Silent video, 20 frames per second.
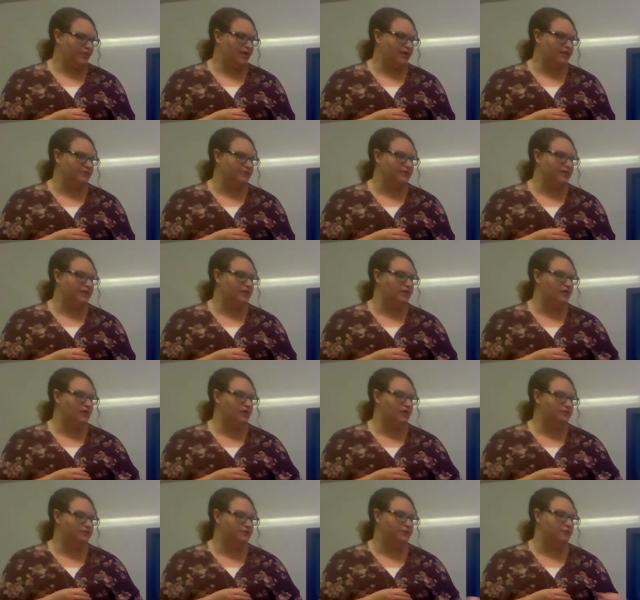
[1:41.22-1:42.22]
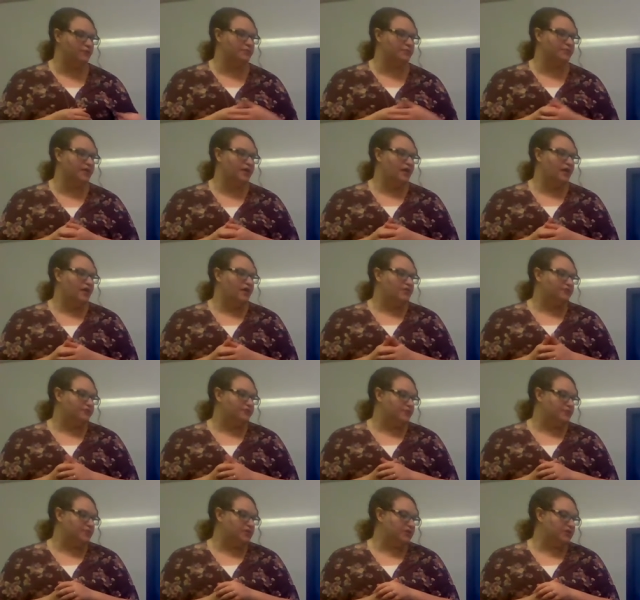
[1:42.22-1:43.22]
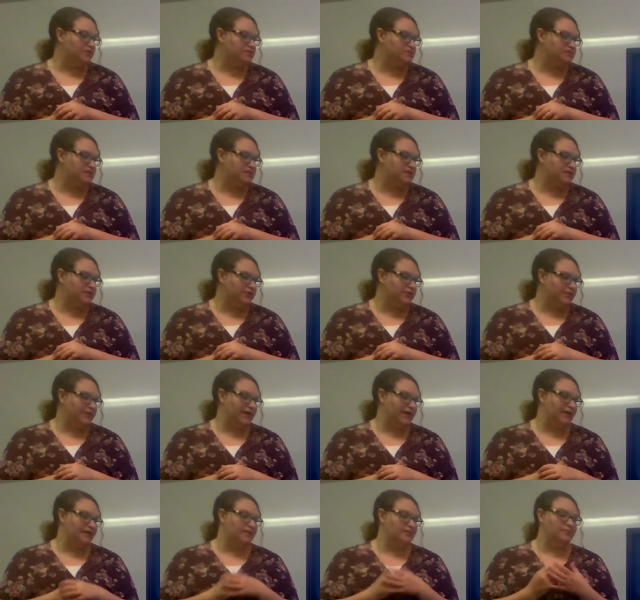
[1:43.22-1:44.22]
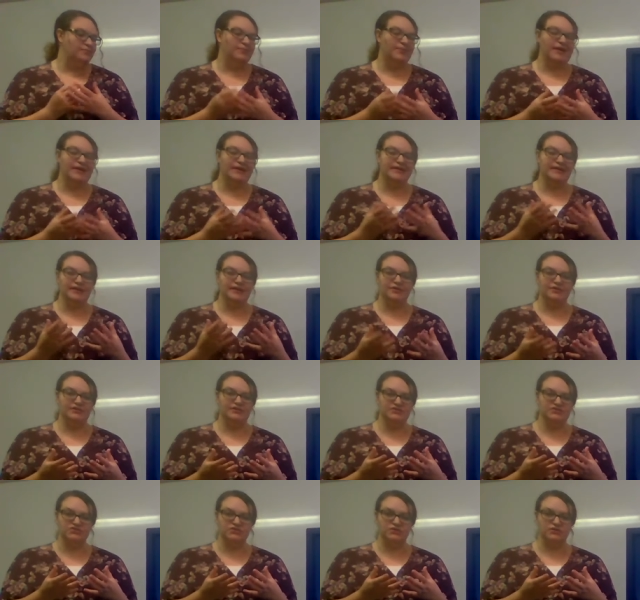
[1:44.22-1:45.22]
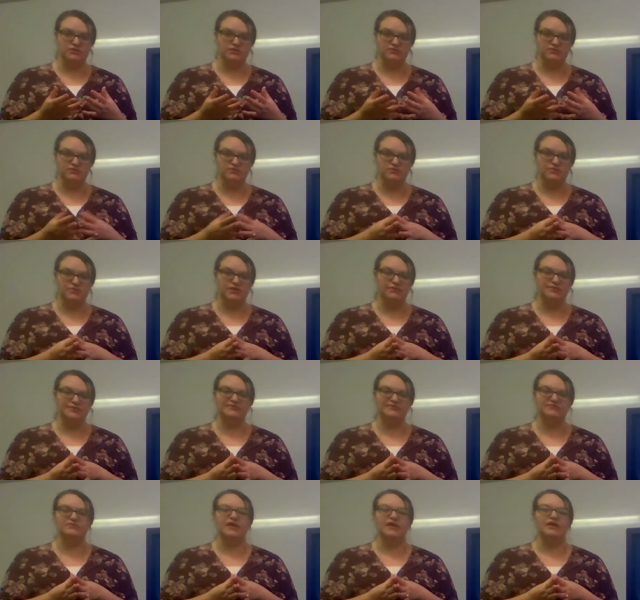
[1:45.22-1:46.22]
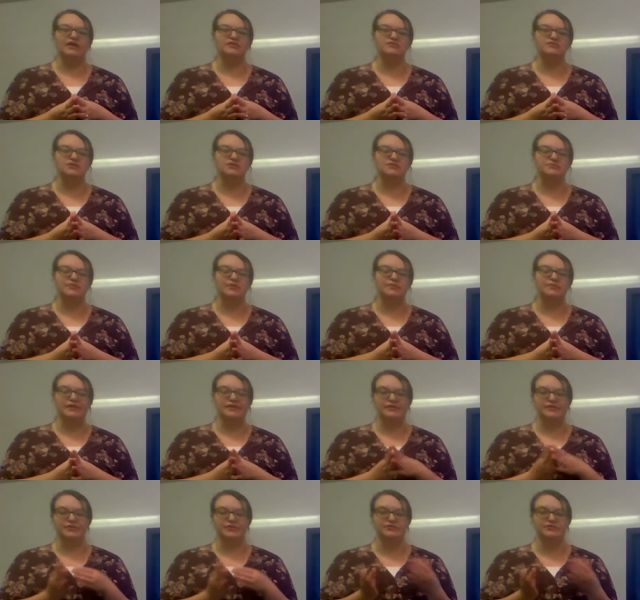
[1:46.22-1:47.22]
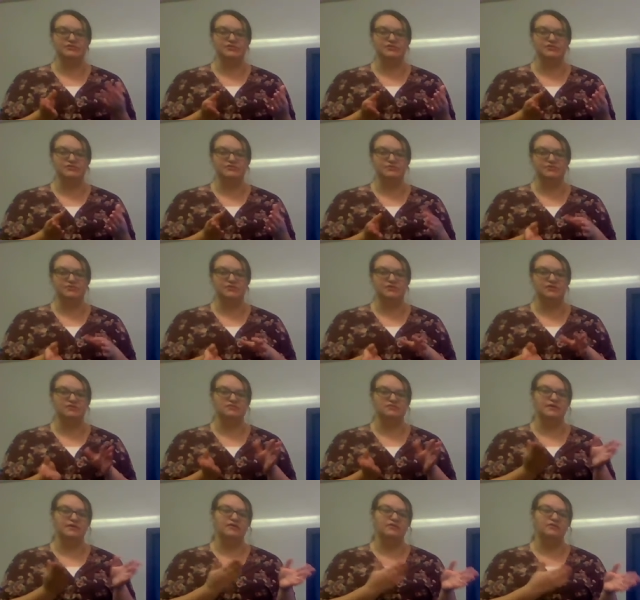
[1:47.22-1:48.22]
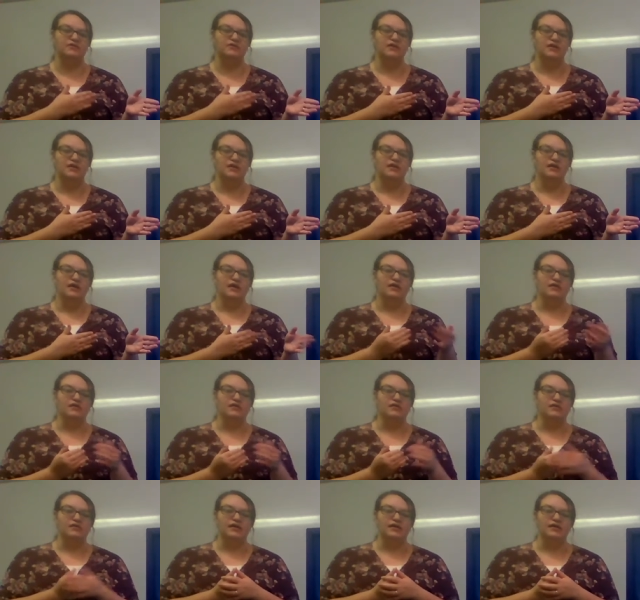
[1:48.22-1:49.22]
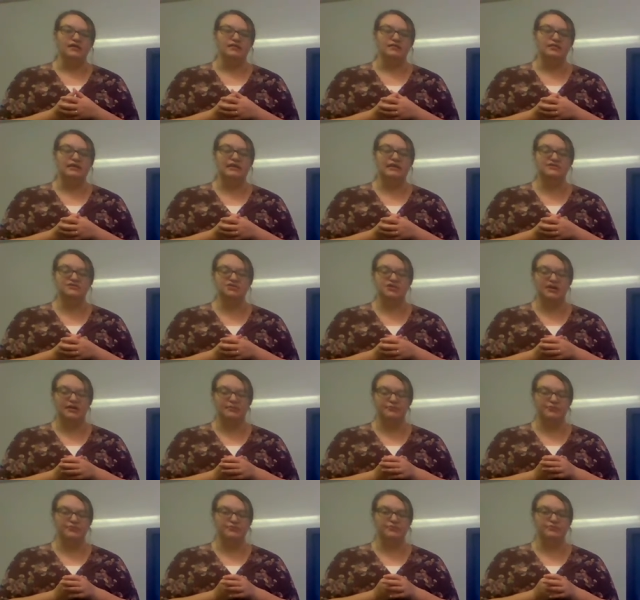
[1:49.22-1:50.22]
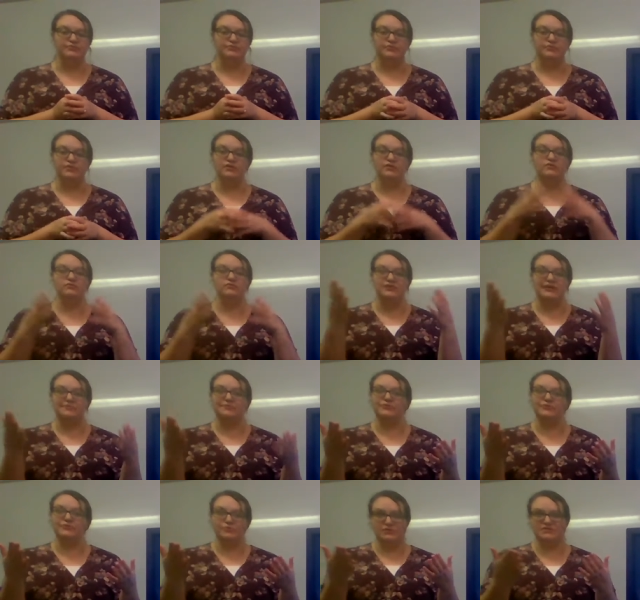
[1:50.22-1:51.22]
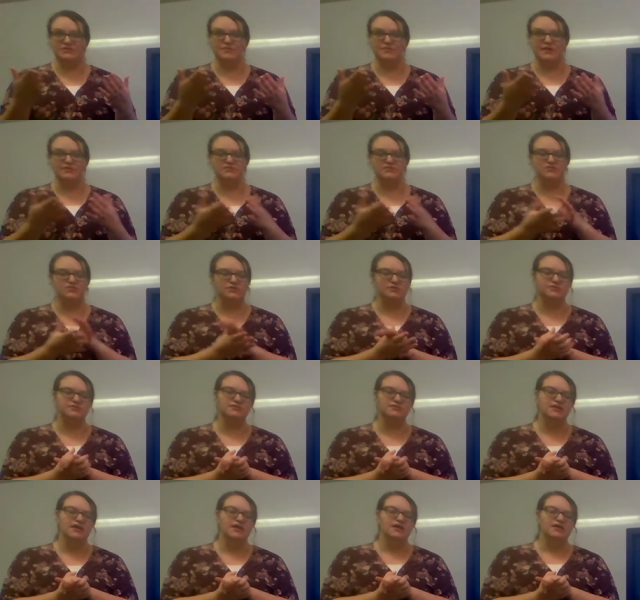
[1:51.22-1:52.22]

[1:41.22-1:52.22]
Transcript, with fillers: Now, they are all formed from closely located binary stars. Okay, we've uh, talked about binary stars when we talked about our uh, last chapter, the whole chapter was about stars.